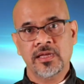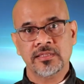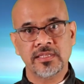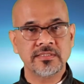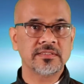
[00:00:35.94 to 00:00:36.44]

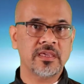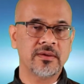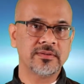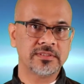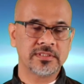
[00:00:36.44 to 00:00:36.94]
This is a
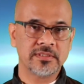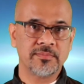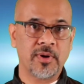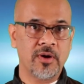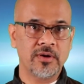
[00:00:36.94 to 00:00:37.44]
huge
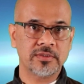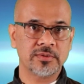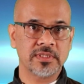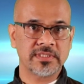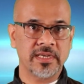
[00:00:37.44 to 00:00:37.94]
blow to
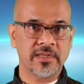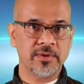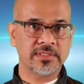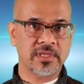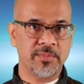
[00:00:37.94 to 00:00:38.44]
the
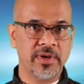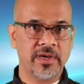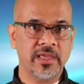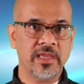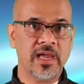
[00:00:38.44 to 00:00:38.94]
CentOS
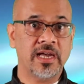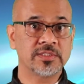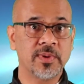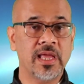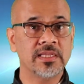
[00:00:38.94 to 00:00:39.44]
community
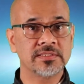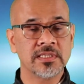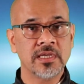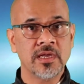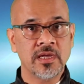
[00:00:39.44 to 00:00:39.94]
as well as
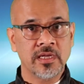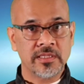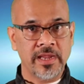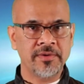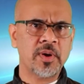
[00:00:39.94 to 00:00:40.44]

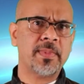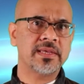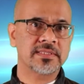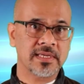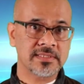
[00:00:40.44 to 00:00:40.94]
the
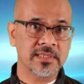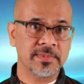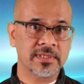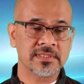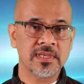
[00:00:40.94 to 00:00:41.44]
enterprise
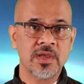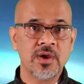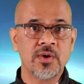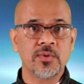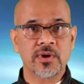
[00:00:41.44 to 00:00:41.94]
customers
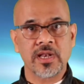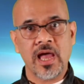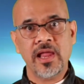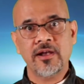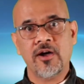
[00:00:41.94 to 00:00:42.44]
who
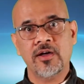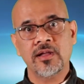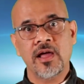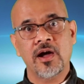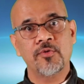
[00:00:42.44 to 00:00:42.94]
relied
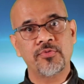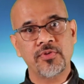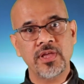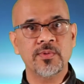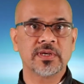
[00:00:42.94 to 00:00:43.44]
on a
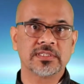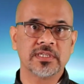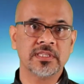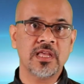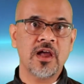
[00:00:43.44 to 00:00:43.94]
free
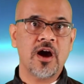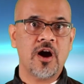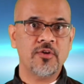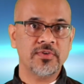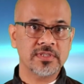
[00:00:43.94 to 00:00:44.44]
version
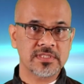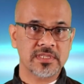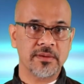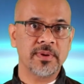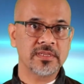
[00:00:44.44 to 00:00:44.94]
of a
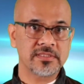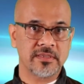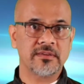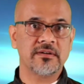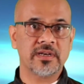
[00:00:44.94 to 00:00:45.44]
stable,
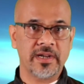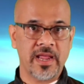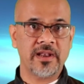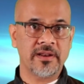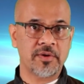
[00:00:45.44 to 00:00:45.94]
secure Red
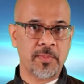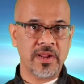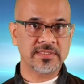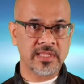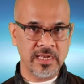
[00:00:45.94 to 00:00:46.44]
Hat
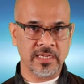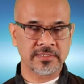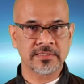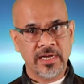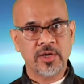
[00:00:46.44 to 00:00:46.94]
enterprise
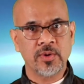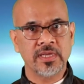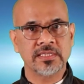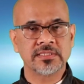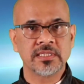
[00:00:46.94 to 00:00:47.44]
Linux.
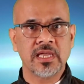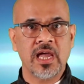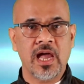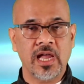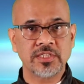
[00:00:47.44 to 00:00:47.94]
CentOS
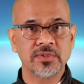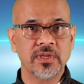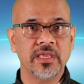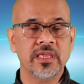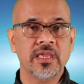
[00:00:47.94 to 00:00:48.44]

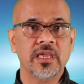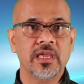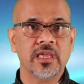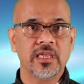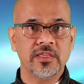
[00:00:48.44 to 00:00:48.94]
actually
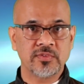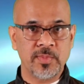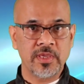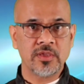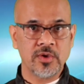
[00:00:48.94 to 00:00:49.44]
is
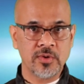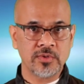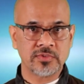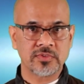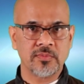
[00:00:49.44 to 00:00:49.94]
being
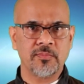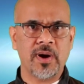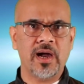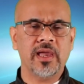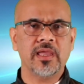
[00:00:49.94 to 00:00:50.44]
used
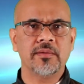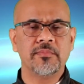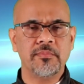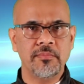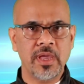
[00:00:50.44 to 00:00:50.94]
by
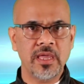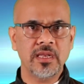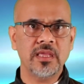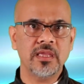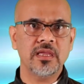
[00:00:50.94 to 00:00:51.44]

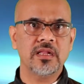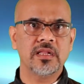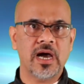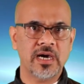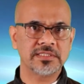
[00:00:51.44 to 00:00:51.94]
many
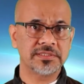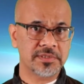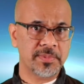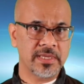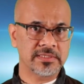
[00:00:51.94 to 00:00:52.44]
large
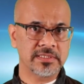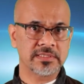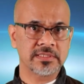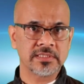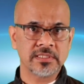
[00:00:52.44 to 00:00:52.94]

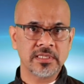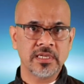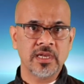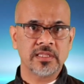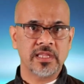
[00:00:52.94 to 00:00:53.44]
enterprises.
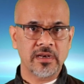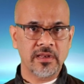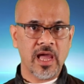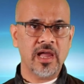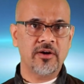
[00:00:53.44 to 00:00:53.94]
They
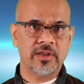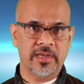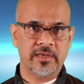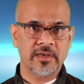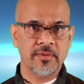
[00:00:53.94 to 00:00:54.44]
rely on
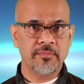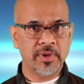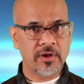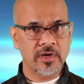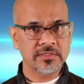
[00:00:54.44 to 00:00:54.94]
it
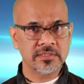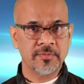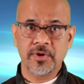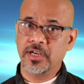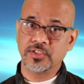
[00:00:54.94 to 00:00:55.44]
because
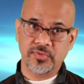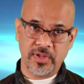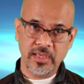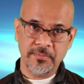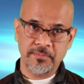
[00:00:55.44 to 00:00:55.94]
it is
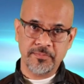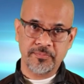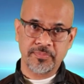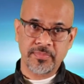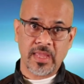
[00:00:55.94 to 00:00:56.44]
free
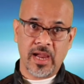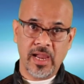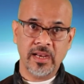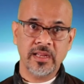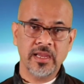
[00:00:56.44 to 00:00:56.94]

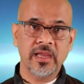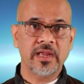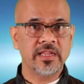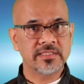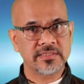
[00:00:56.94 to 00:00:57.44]
and
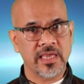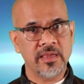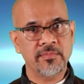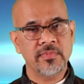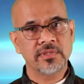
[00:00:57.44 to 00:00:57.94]
it is
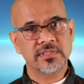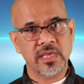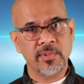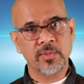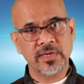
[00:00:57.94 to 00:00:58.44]
same
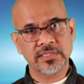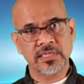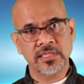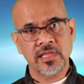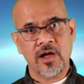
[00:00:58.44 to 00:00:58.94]
stable
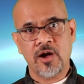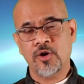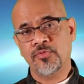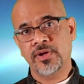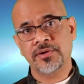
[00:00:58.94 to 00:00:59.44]
version
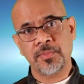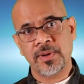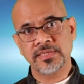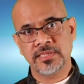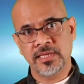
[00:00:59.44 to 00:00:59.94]
of
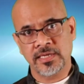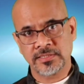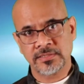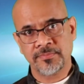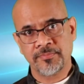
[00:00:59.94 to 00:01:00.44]
enterprise
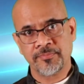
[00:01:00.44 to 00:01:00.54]
Linux.